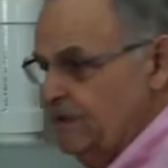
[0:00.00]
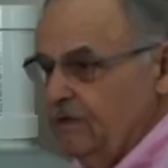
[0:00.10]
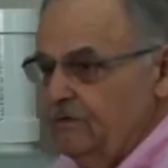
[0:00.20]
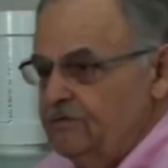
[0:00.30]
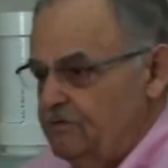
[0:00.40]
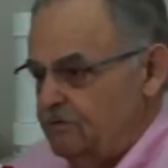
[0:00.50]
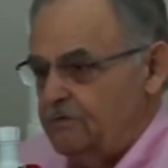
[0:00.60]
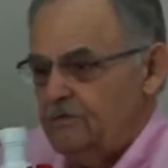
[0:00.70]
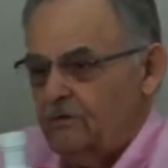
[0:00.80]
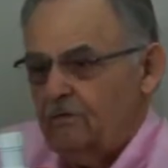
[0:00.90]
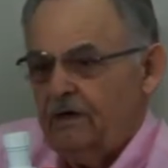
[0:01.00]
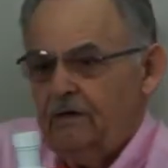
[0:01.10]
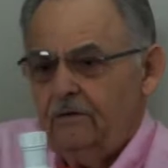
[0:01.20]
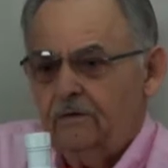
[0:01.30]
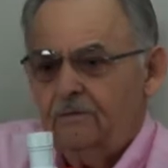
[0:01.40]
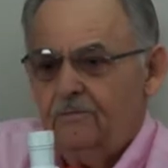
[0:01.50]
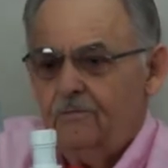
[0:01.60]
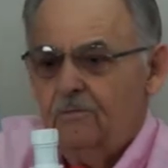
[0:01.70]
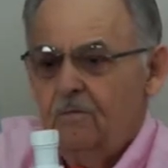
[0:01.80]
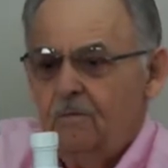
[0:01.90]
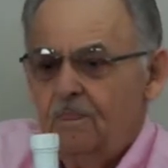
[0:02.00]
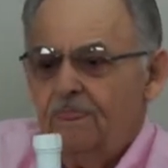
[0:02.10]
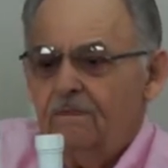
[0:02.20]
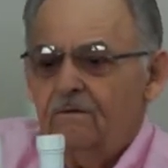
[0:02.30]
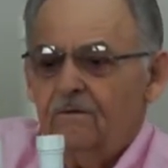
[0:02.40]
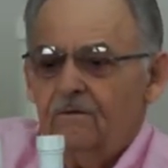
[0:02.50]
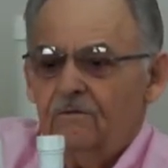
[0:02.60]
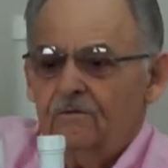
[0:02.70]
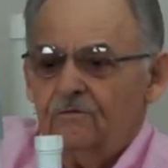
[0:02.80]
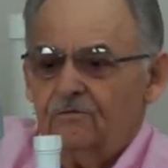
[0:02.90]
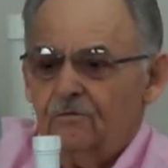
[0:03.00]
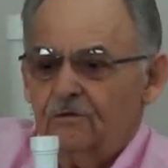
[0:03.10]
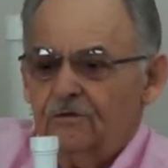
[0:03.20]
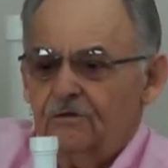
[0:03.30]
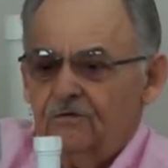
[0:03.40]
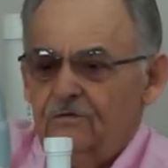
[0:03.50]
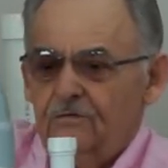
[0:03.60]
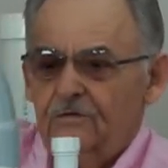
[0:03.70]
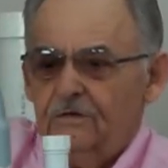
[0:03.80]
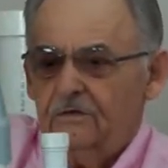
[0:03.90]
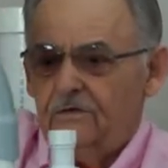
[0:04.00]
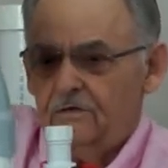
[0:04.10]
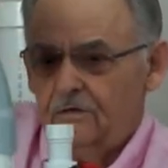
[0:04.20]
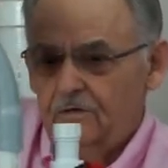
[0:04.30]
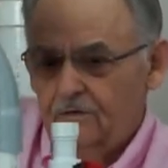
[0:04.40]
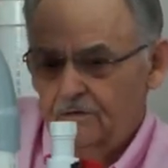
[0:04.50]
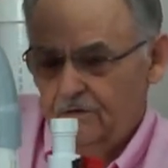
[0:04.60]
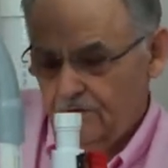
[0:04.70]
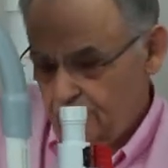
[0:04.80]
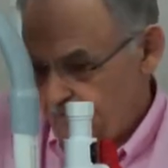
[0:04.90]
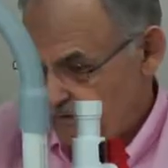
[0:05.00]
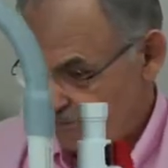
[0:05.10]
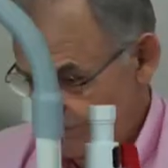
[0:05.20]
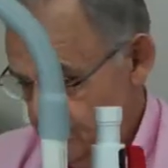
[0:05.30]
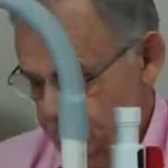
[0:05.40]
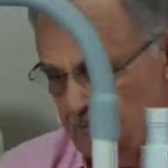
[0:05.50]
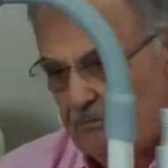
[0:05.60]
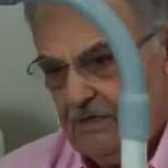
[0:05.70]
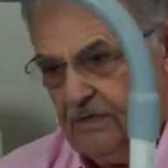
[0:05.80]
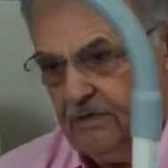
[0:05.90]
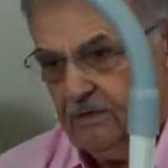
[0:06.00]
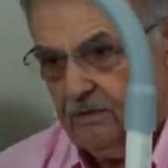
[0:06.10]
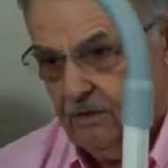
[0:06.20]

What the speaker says: on this unit are right here. So with this unit here, you're going to pump the media